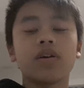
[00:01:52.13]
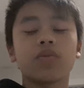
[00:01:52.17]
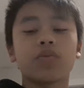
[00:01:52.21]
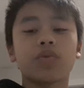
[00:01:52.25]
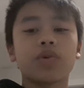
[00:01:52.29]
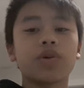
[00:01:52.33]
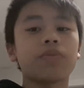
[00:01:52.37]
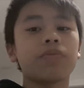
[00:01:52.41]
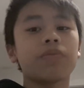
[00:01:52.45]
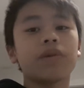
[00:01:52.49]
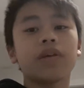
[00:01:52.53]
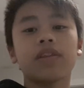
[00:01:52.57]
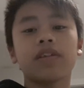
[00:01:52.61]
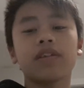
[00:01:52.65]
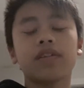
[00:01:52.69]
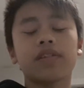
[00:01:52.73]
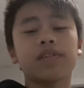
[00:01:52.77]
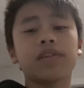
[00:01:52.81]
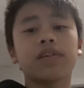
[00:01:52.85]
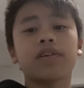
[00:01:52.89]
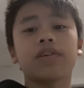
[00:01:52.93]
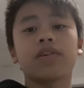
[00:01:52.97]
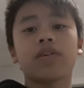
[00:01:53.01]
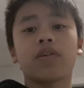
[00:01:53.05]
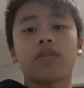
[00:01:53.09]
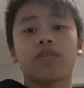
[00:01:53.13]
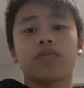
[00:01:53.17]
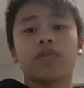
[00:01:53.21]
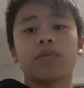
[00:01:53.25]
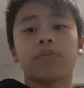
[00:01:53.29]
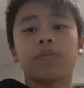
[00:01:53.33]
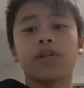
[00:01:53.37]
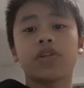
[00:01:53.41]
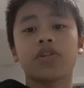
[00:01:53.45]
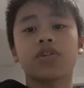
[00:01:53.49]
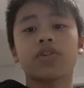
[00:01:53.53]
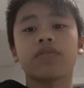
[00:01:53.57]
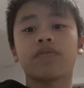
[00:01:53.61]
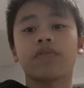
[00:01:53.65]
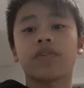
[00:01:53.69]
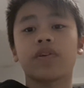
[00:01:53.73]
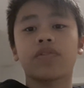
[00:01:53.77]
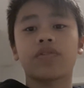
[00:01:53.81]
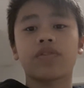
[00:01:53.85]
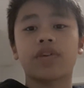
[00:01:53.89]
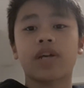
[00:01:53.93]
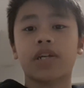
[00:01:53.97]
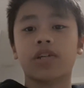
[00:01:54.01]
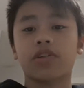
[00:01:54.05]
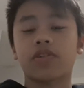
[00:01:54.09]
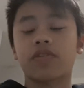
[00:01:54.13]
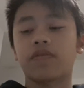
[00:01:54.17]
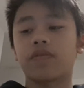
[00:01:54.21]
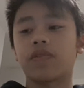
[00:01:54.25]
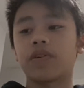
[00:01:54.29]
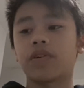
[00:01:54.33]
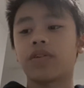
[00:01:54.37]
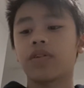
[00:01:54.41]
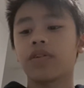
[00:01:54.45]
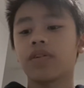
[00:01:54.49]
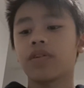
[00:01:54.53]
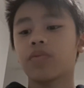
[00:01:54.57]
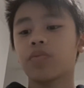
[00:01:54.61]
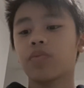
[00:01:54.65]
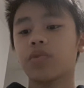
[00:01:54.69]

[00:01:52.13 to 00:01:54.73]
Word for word: we immediately go from introvert to extrovert.